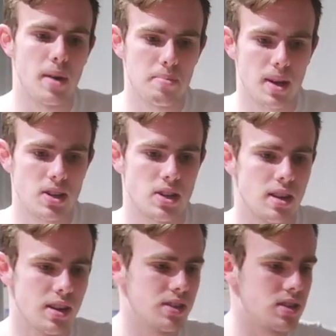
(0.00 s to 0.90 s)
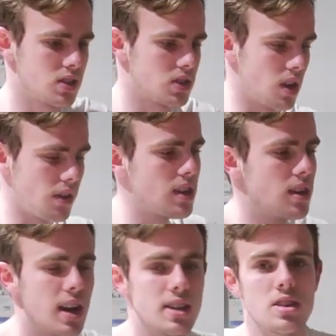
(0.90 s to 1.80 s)
My passion is showing
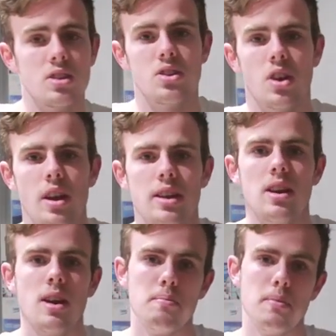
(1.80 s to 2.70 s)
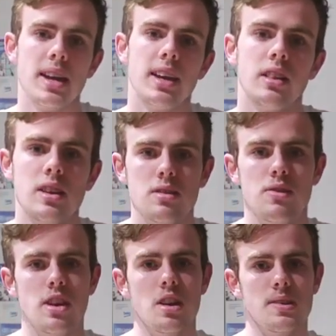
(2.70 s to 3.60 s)
you guys this journey, making these
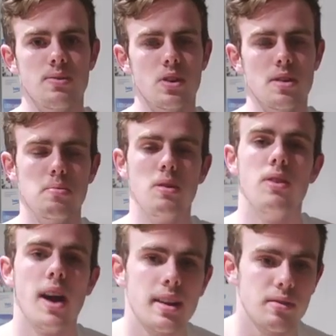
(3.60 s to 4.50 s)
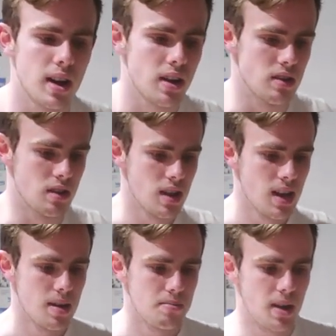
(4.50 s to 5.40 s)
videos for you, providing value,
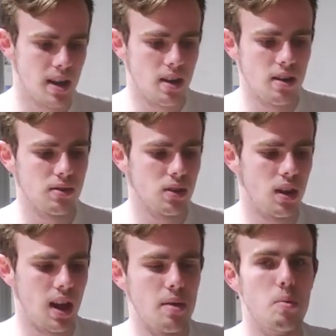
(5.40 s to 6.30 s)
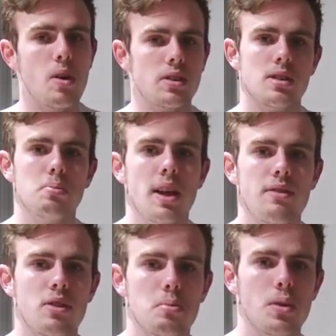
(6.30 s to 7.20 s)
but overall, I want to
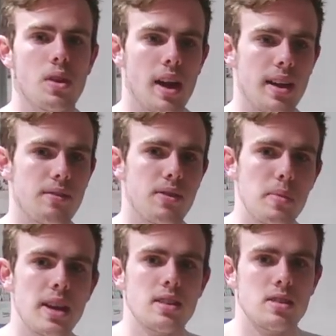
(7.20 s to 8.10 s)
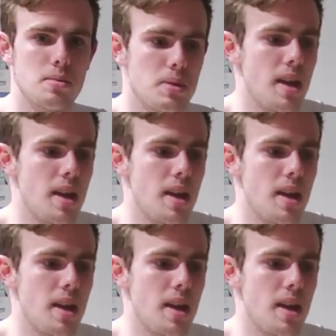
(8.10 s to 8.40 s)
play football, and for me to